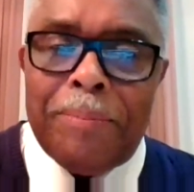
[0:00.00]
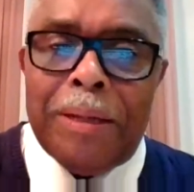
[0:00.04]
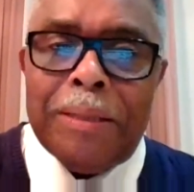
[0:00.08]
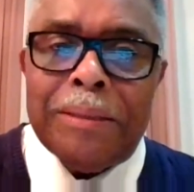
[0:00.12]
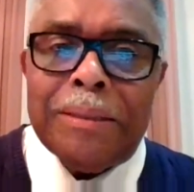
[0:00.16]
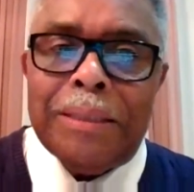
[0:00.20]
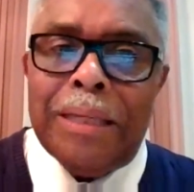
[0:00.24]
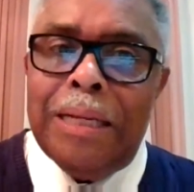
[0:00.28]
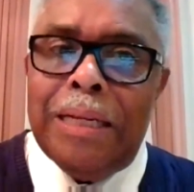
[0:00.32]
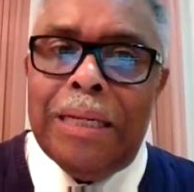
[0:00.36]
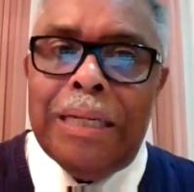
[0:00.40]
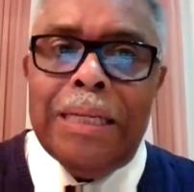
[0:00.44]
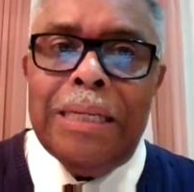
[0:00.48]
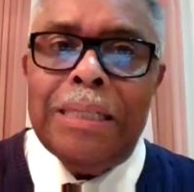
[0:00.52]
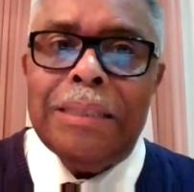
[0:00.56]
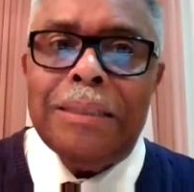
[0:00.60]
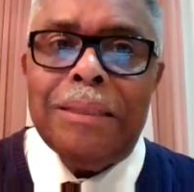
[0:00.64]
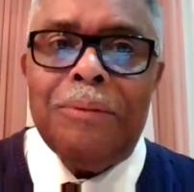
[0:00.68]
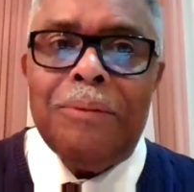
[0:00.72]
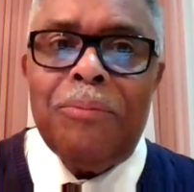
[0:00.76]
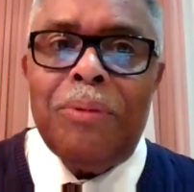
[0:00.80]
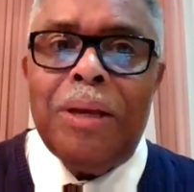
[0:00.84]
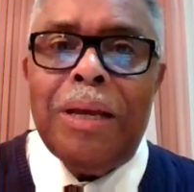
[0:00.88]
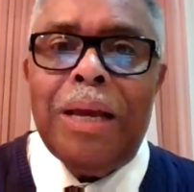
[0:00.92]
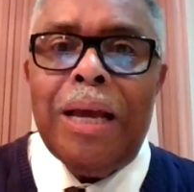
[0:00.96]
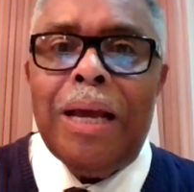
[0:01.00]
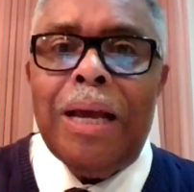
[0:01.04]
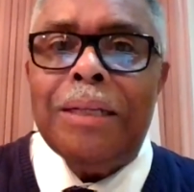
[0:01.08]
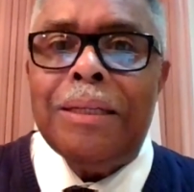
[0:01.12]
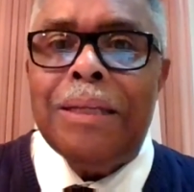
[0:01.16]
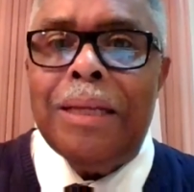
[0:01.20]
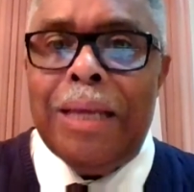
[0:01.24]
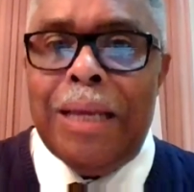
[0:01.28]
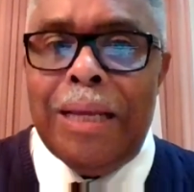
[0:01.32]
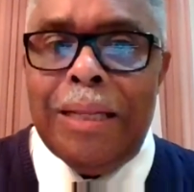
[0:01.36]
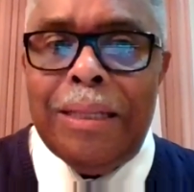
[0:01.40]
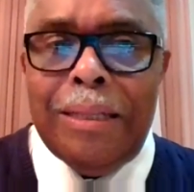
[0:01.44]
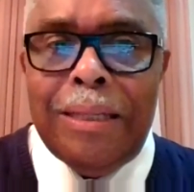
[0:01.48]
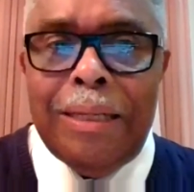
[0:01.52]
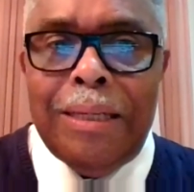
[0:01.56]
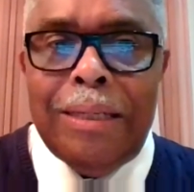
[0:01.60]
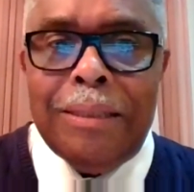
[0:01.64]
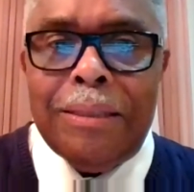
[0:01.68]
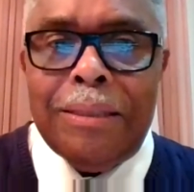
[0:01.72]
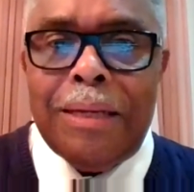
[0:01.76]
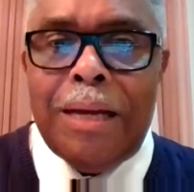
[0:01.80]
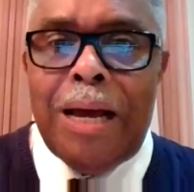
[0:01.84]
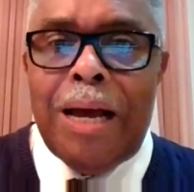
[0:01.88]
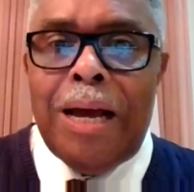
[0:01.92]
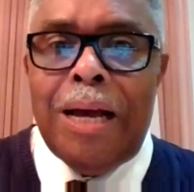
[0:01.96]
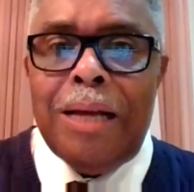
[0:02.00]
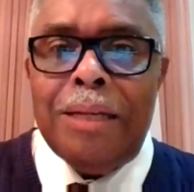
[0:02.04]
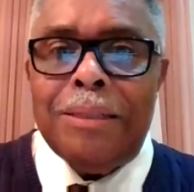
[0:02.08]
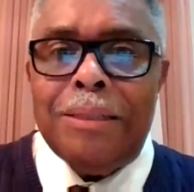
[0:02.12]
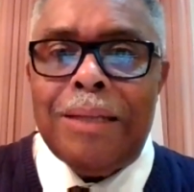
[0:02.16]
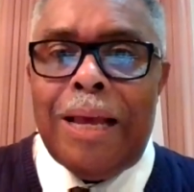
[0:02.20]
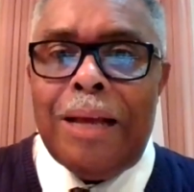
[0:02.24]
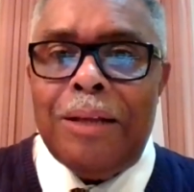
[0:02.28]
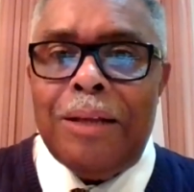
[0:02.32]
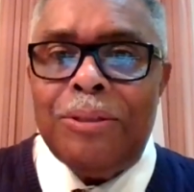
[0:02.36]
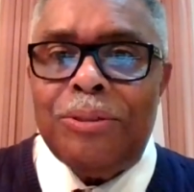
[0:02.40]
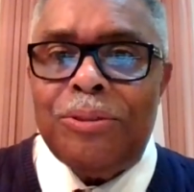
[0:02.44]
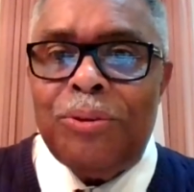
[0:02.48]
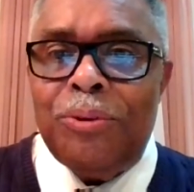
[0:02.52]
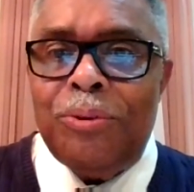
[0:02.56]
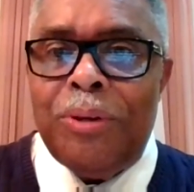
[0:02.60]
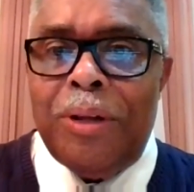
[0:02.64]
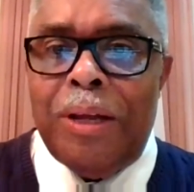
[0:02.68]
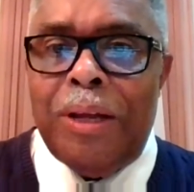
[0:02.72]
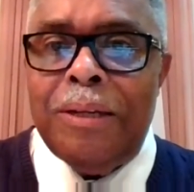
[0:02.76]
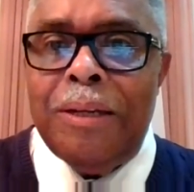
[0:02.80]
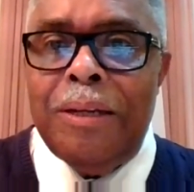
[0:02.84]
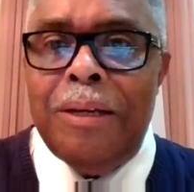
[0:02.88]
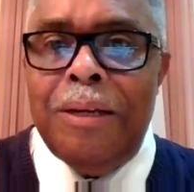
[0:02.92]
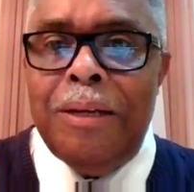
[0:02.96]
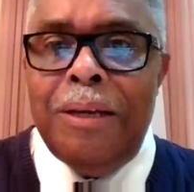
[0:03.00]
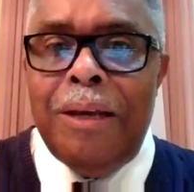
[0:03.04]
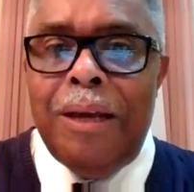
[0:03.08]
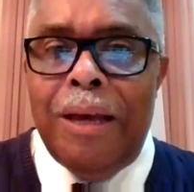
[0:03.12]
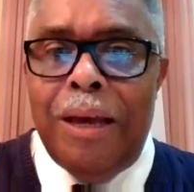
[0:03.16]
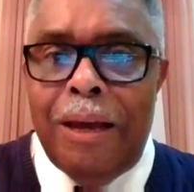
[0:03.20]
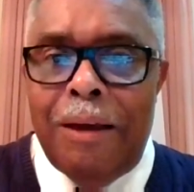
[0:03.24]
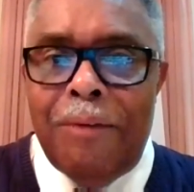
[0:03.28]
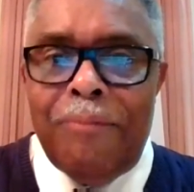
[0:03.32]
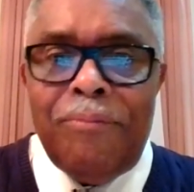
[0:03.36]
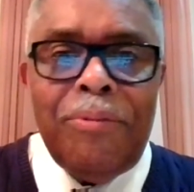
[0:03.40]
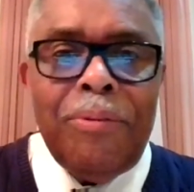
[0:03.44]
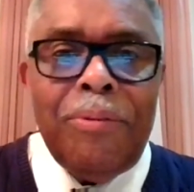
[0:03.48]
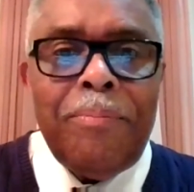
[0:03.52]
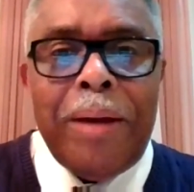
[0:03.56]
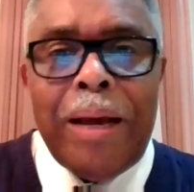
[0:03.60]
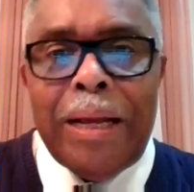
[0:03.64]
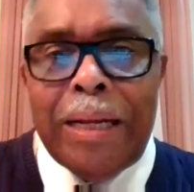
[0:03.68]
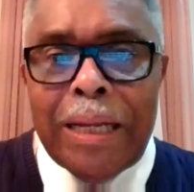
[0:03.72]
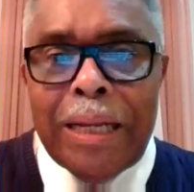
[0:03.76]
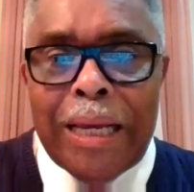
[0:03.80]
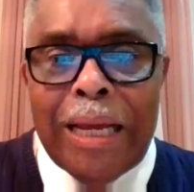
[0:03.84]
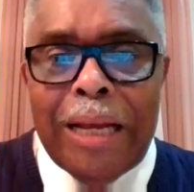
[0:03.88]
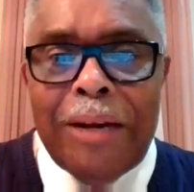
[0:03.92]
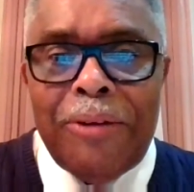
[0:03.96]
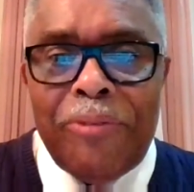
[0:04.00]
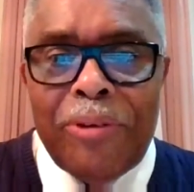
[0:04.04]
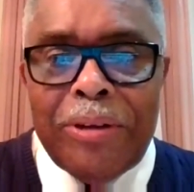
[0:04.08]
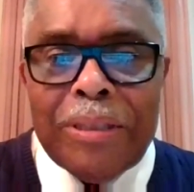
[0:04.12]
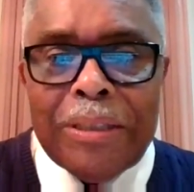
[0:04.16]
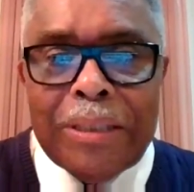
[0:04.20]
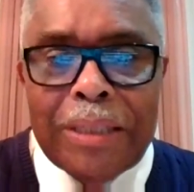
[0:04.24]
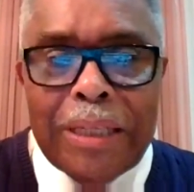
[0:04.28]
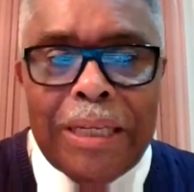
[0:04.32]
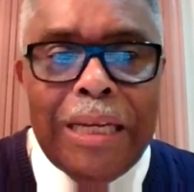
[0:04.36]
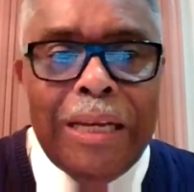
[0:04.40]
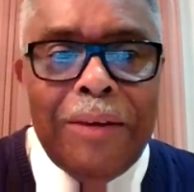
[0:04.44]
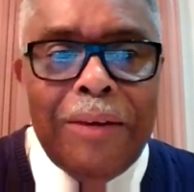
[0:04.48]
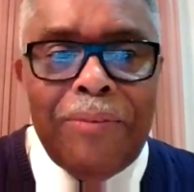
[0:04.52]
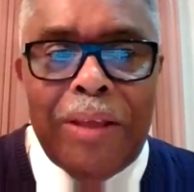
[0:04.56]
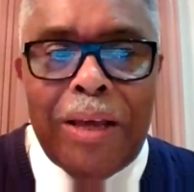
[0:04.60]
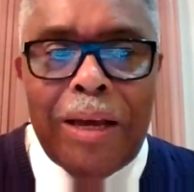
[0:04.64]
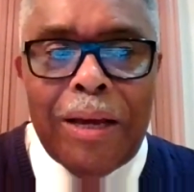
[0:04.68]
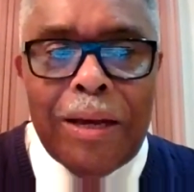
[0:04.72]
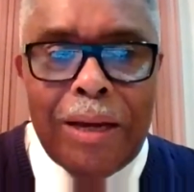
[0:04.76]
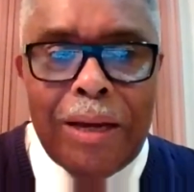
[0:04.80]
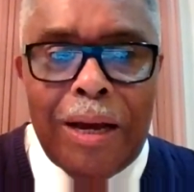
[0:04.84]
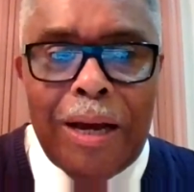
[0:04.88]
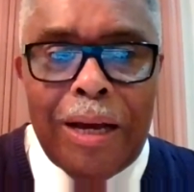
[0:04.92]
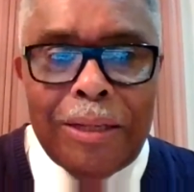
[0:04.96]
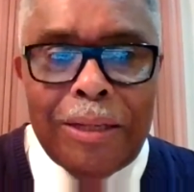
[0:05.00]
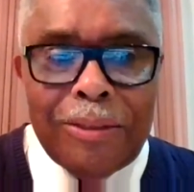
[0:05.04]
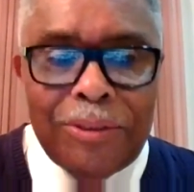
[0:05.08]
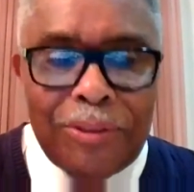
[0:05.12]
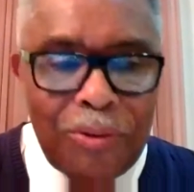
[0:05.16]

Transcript: I said, listen, we got to get these cards out so that everybody can receive their cards.